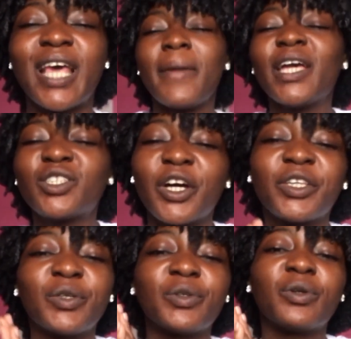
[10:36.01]
Make sure
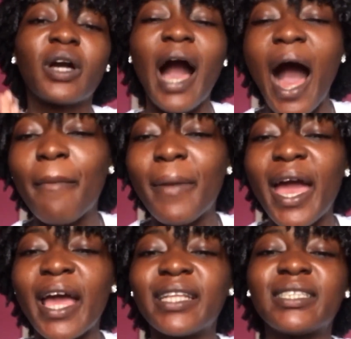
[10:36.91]
you
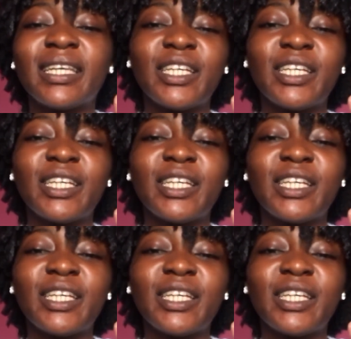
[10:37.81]
comment,